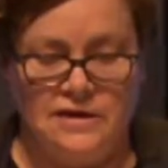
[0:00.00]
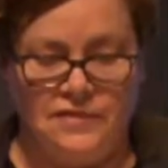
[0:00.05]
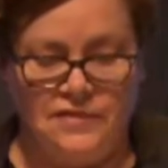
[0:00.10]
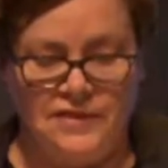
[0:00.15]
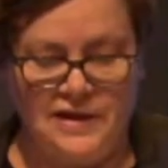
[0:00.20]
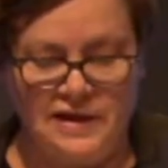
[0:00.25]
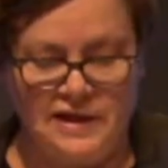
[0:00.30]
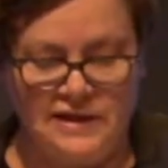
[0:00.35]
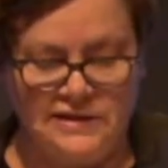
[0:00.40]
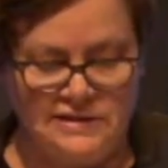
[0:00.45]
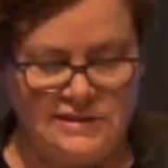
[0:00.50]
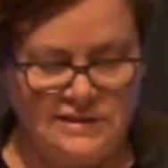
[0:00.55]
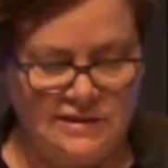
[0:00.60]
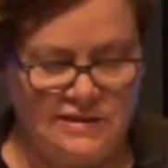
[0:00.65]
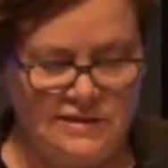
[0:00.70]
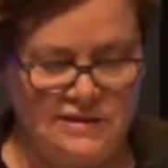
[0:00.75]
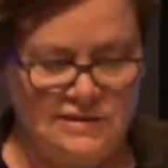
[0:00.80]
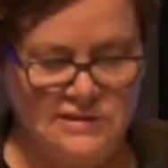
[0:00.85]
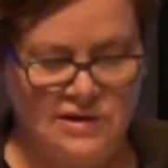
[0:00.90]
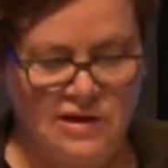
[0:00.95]
that
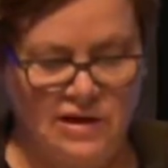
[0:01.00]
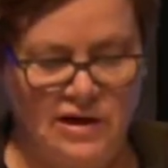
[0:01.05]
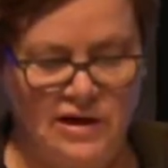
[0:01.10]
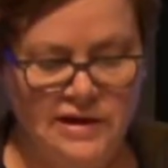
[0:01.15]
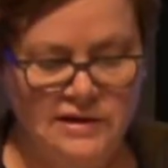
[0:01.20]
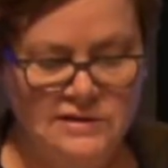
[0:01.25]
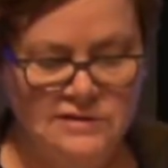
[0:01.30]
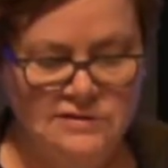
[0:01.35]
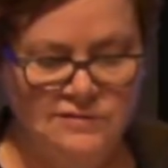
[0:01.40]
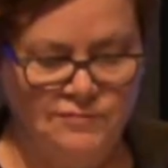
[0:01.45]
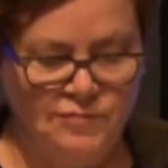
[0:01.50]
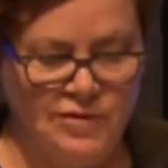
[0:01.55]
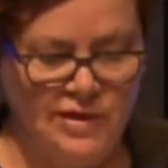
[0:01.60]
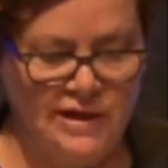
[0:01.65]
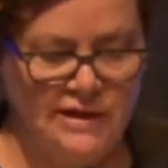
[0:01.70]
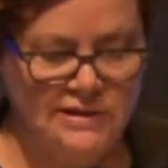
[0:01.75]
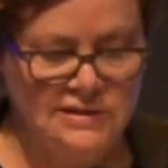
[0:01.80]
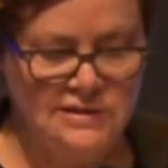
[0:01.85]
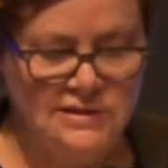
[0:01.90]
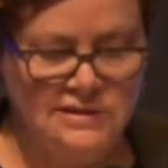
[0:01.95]
these kinds of
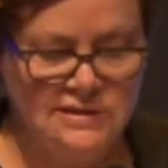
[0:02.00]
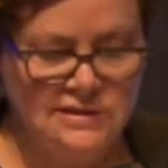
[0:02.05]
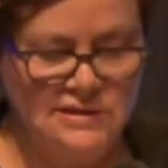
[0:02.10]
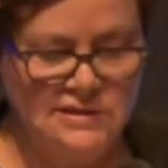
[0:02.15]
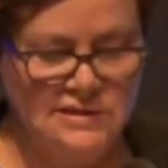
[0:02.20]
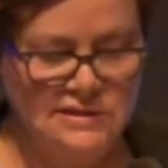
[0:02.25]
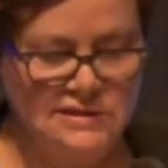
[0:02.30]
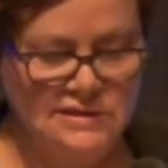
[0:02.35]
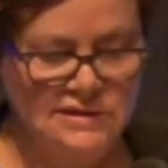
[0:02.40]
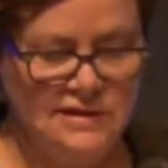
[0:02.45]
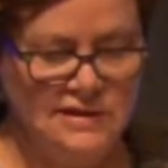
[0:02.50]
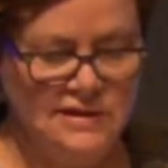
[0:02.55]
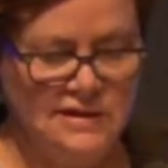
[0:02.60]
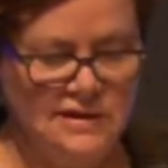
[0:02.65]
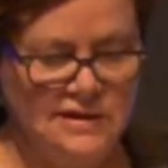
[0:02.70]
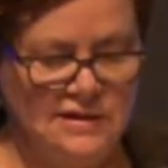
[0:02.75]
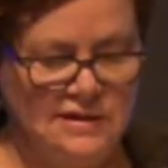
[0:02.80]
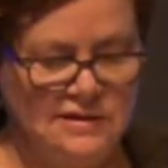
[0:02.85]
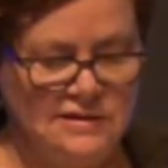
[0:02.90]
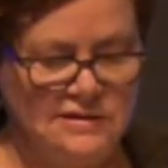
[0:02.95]
practices
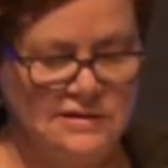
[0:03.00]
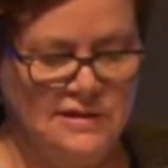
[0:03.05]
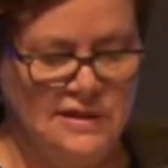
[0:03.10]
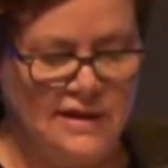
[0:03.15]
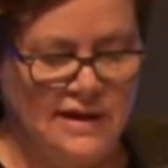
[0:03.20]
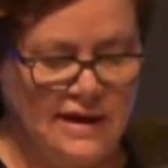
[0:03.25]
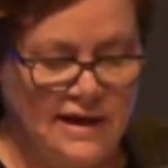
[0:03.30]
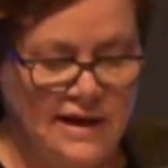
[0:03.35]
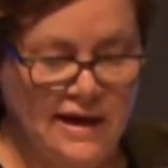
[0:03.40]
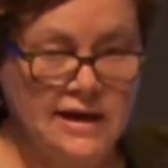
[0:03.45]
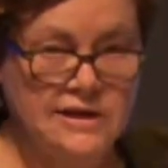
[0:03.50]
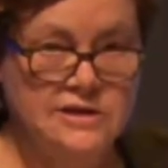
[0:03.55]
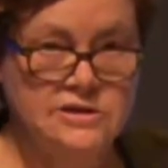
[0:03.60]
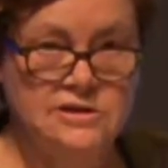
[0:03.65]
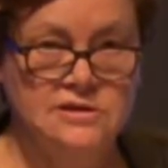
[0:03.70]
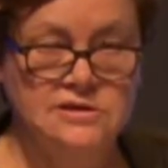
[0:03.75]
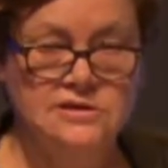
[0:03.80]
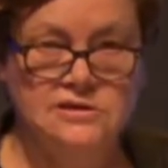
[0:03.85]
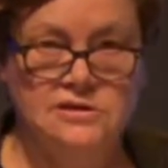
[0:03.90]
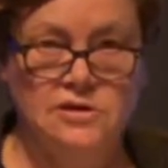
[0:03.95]
and
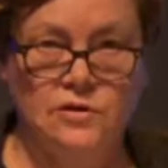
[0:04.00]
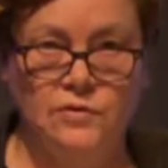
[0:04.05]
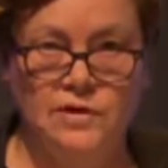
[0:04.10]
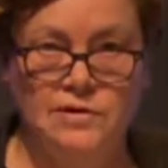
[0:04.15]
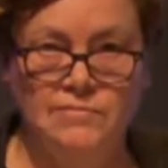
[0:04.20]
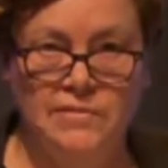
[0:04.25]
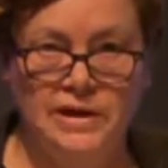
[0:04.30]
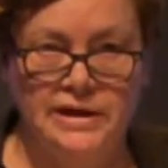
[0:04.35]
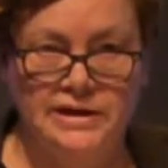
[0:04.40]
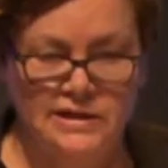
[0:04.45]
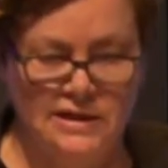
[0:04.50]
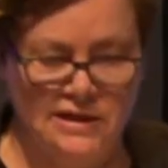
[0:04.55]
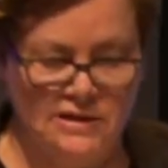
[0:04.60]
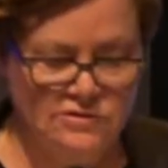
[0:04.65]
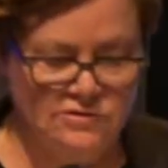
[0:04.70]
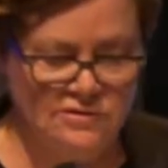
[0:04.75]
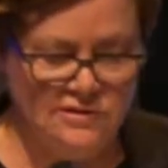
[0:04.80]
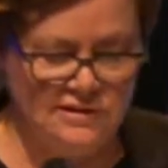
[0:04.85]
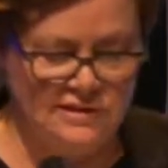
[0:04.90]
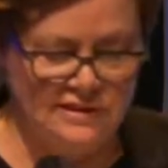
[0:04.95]
actions, though we might
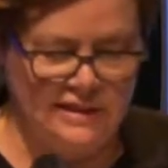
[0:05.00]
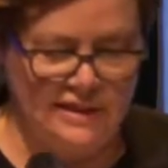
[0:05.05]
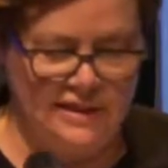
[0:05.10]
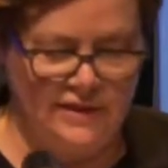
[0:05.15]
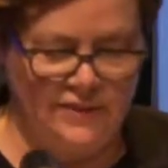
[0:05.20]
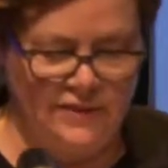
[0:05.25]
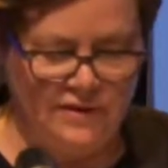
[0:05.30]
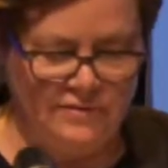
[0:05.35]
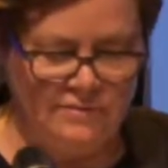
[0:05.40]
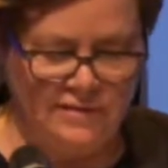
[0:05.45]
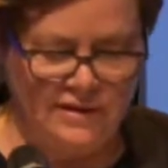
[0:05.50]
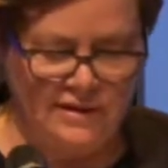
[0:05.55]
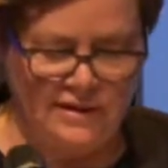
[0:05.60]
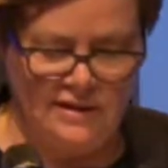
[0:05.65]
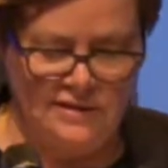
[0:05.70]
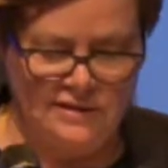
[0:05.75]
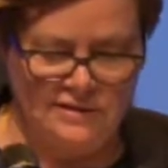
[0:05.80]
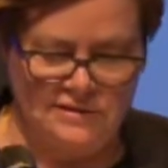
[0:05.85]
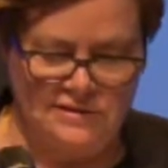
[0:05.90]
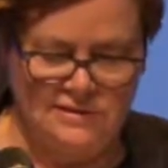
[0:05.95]
understand them
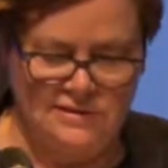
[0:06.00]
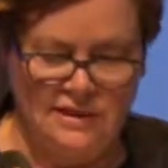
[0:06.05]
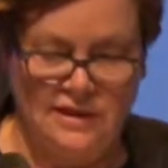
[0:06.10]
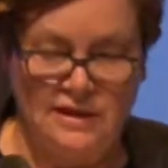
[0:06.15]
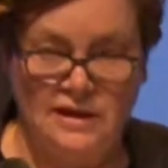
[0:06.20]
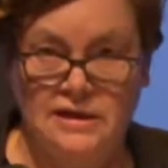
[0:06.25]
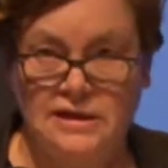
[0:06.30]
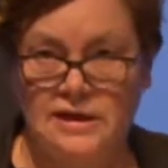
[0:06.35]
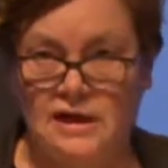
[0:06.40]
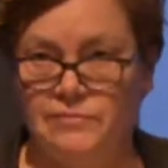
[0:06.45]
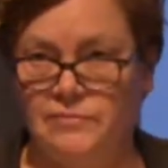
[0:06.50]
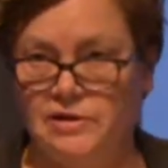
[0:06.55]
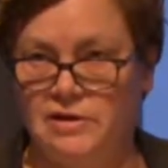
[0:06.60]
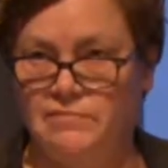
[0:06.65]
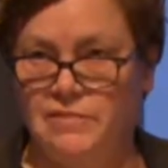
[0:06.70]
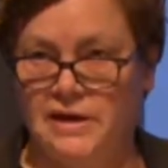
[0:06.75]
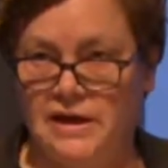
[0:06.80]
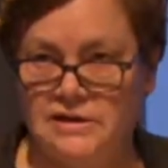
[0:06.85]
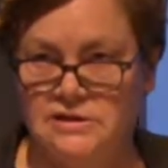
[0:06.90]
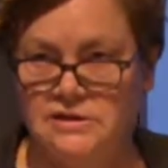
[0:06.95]
as coming
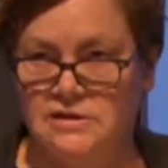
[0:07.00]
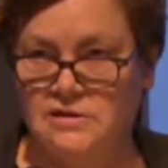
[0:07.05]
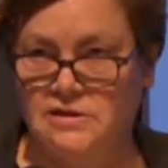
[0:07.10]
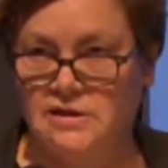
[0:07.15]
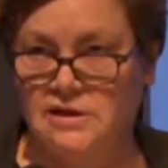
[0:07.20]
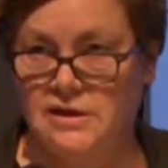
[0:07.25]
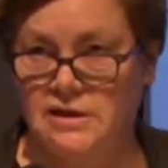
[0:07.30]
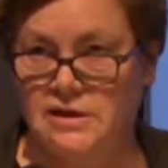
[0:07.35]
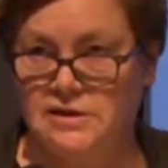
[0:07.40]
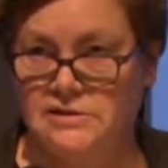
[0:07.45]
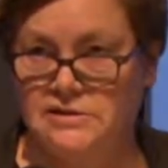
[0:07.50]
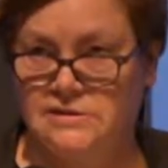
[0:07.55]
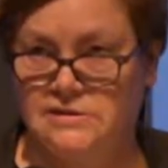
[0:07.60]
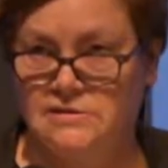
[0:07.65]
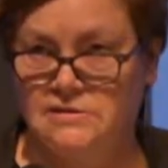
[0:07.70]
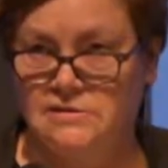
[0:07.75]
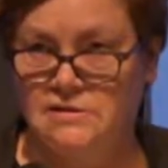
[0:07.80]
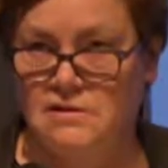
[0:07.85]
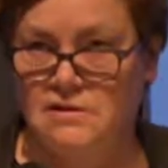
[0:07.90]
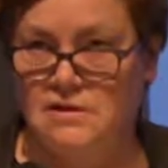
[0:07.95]
back to the us